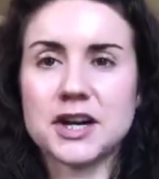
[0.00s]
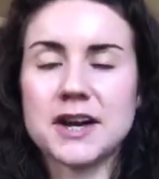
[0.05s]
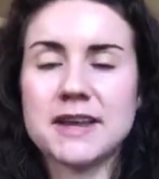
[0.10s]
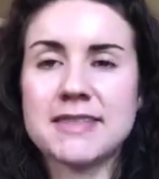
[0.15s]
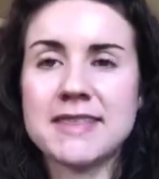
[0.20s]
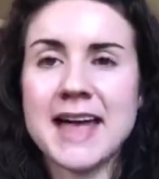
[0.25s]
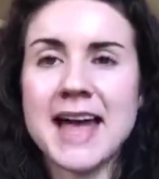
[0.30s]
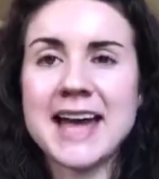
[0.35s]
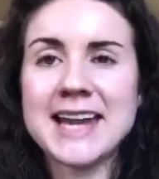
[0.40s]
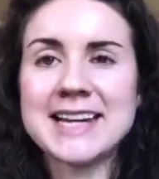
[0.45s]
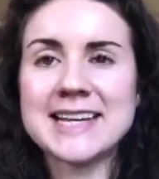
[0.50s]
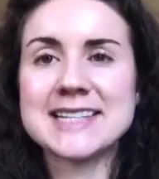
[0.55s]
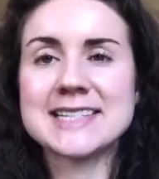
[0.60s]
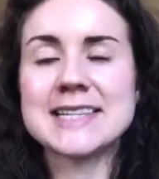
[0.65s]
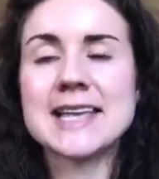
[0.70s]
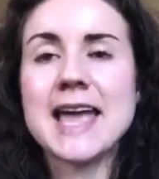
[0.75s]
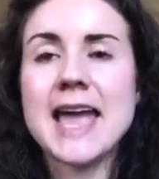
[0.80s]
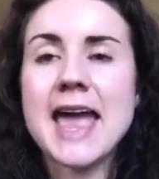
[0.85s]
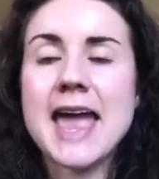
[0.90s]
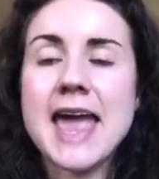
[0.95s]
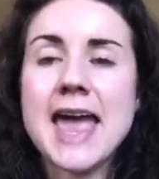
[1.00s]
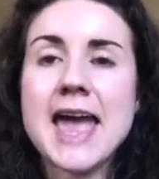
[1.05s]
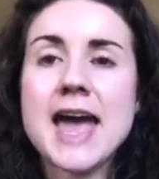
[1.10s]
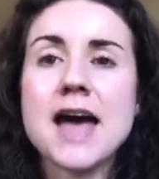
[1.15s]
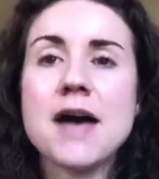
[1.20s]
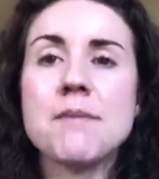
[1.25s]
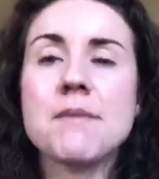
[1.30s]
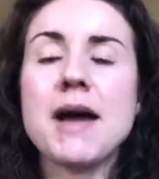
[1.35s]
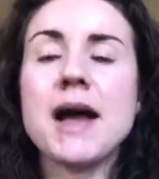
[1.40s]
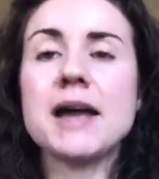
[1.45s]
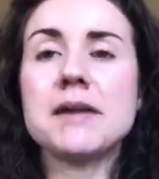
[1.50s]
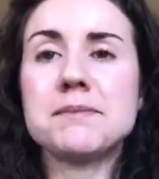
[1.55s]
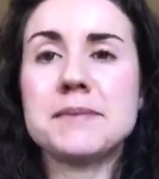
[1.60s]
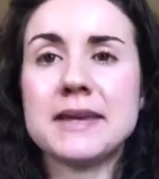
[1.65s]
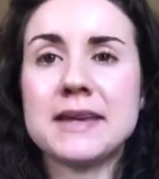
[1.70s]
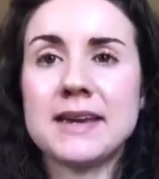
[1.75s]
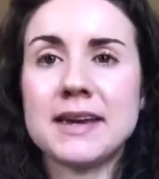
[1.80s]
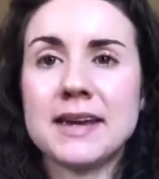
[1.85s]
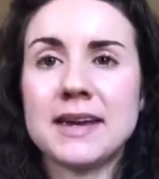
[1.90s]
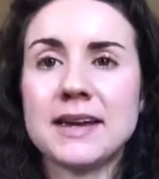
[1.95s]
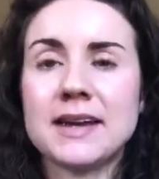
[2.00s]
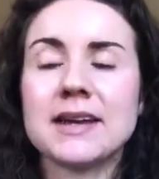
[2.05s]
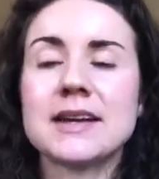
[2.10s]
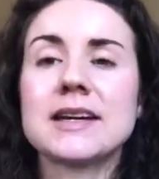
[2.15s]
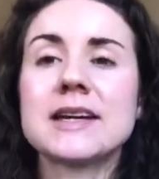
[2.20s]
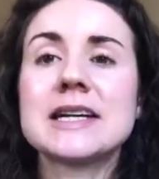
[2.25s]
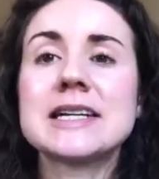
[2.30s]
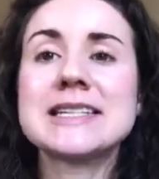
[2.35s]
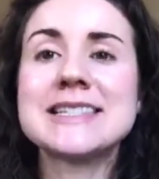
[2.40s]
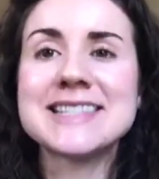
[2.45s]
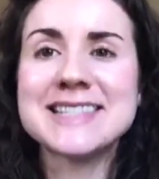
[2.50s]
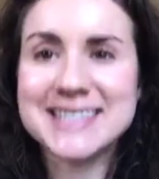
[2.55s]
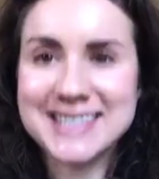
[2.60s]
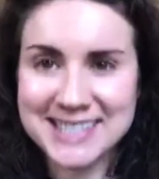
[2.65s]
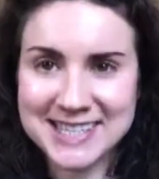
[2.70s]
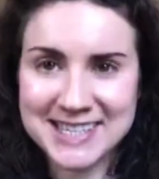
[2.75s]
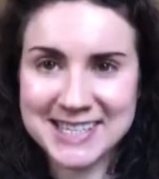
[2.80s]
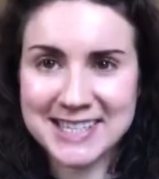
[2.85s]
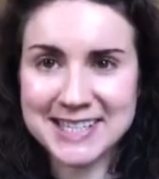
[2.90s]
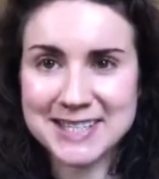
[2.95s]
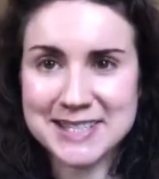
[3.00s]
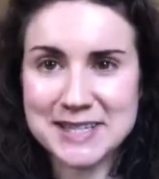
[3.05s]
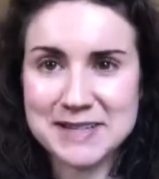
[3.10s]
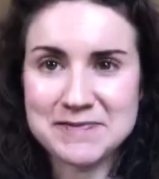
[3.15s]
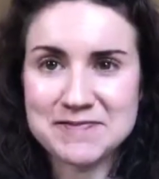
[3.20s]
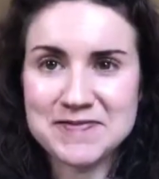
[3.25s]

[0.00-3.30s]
And that is, am I being consistent?